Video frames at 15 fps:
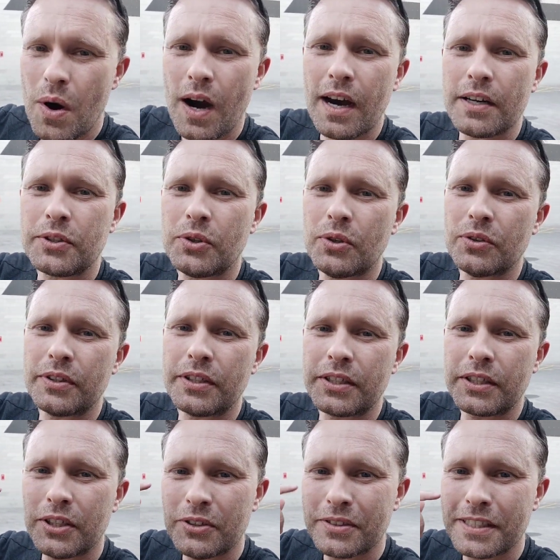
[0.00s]
hardcore that
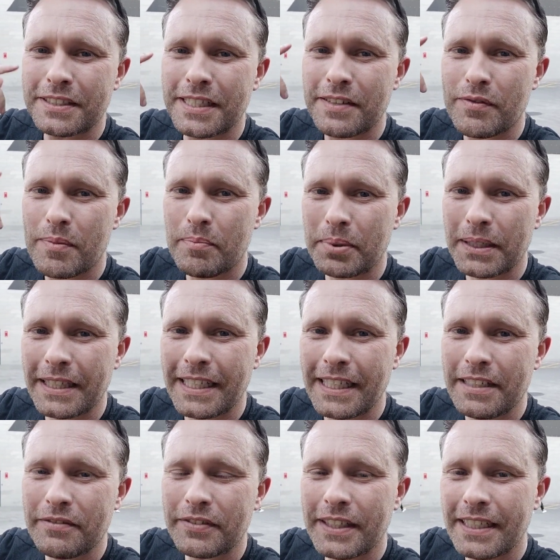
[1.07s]
the girl doesn't even
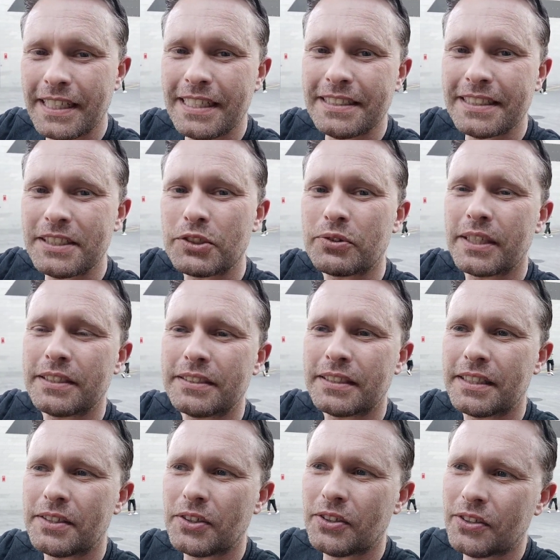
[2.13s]
believe that he's
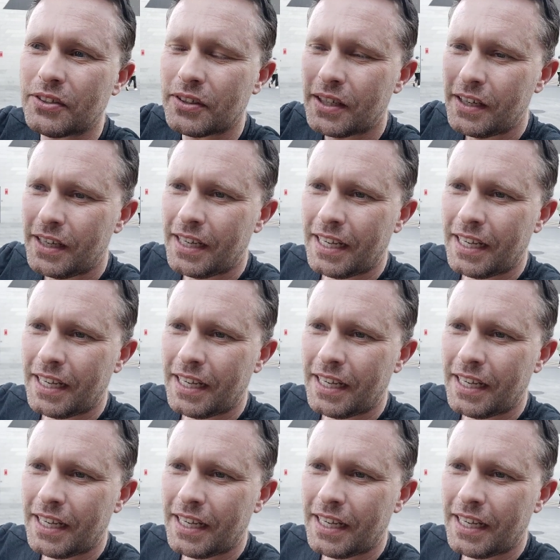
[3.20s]
interested in her.